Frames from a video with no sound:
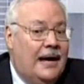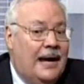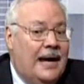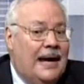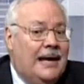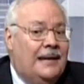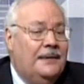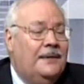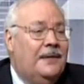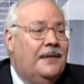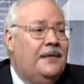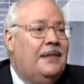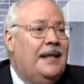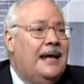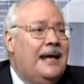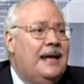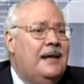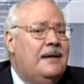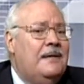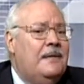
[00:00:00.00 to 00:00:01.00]
and
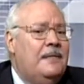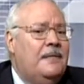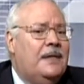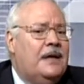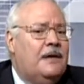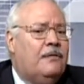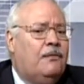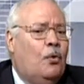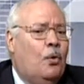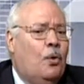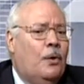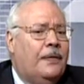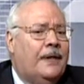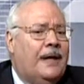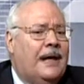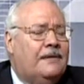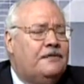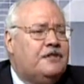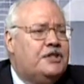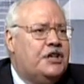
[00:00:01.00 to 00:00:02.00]
therefore
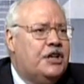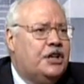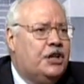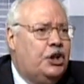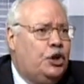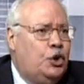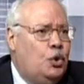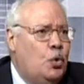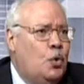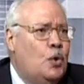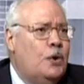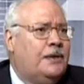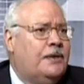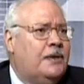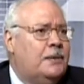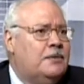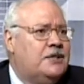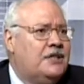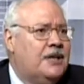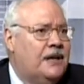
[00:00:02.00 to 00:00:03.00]
they have secured
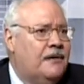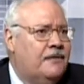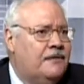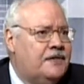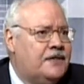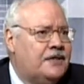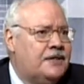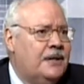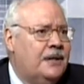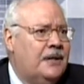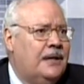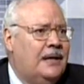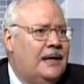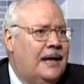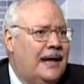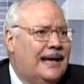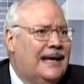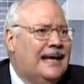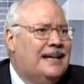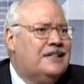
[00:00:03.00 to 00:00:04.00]
themselves
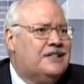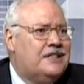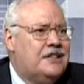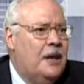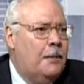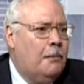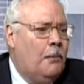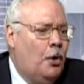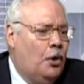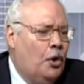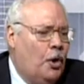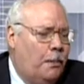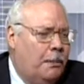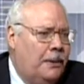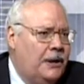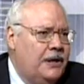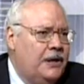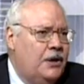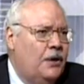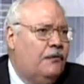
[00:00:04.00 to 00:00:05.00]
against a
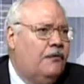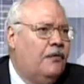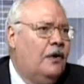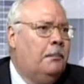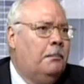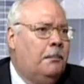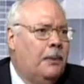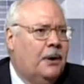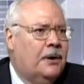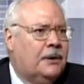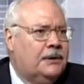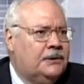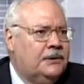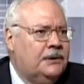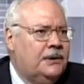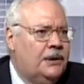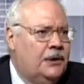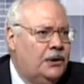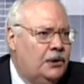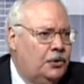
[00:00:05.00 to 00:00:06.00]
monopoly of one part
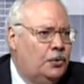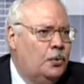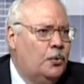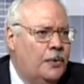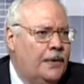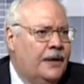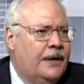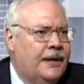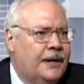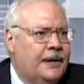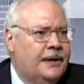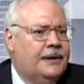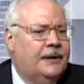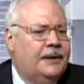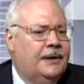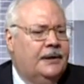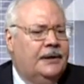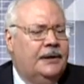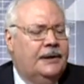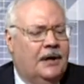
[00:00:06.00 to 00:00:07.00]
to their
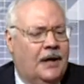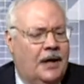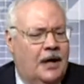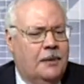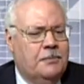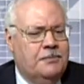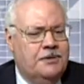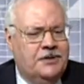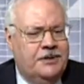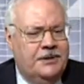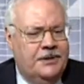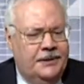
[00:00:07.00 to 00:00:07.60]
arms.